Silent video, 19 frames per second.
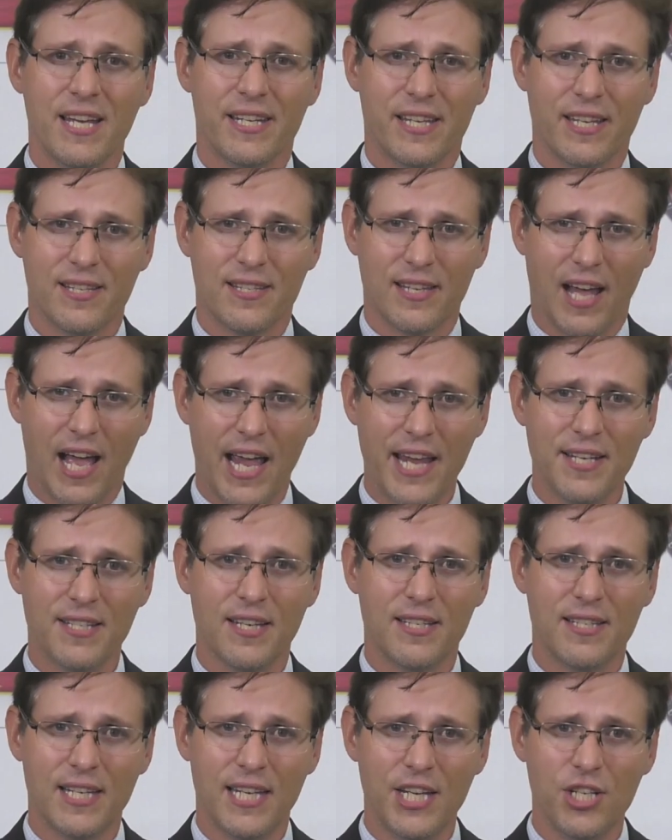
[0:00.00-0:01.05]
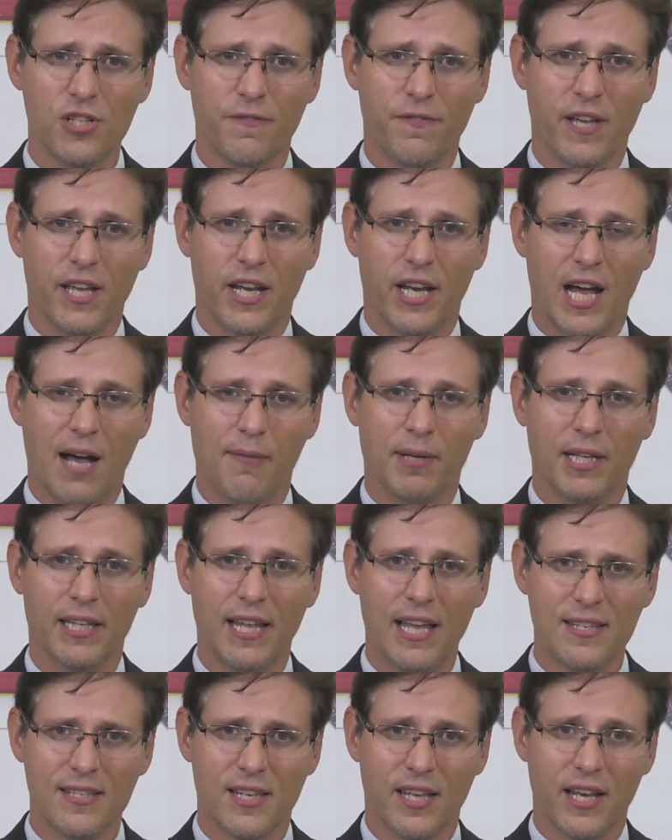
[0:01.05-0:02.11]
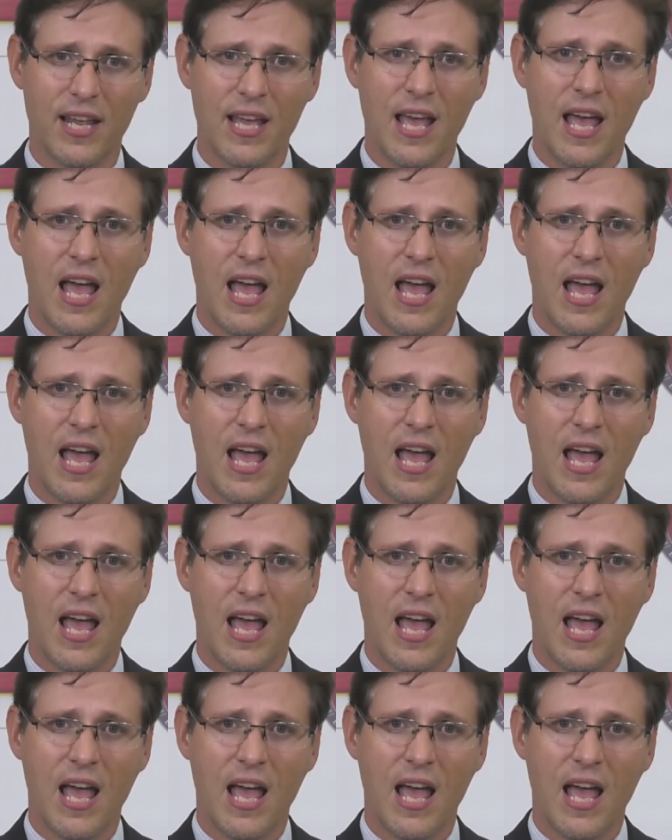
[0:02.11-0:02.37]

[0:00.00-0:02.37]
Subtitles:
designed to teach Vietnam a lesson